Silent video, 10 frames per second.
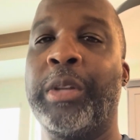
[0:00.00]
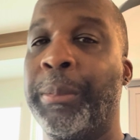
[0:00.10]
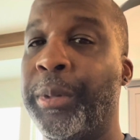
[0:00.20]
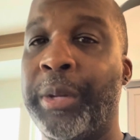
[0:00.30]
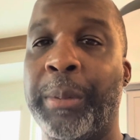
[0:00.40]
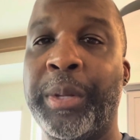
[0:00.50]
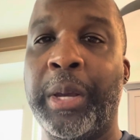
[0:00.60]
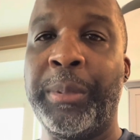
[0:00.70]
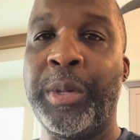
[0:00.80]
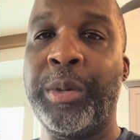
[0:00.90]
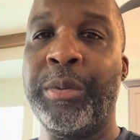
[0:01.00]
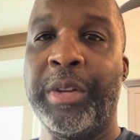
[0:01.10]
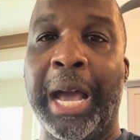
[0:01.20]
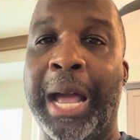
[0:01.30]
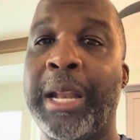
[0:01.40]

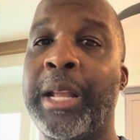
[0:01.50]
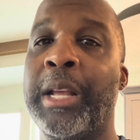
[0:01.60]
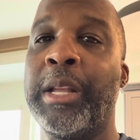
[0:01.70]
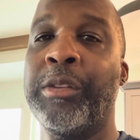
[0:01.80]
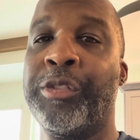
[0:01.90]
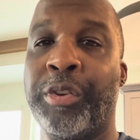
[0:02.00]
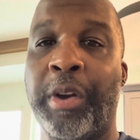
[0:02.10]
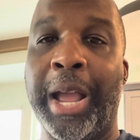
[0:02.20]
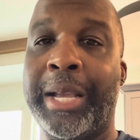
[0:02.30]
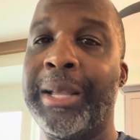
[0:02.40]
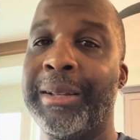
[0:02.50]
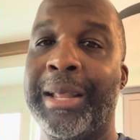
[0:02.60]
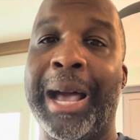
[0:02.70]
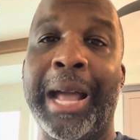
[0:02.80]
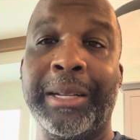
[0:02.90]

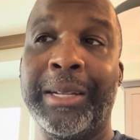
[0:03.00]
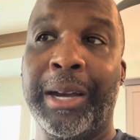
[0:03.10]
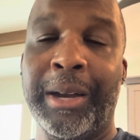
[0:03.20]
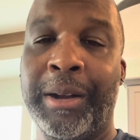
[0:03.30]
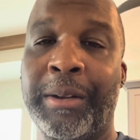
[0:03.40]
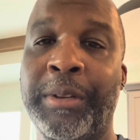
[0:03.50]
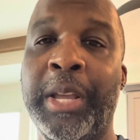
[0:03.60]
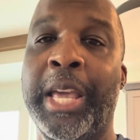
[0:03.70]
www.trec.gov,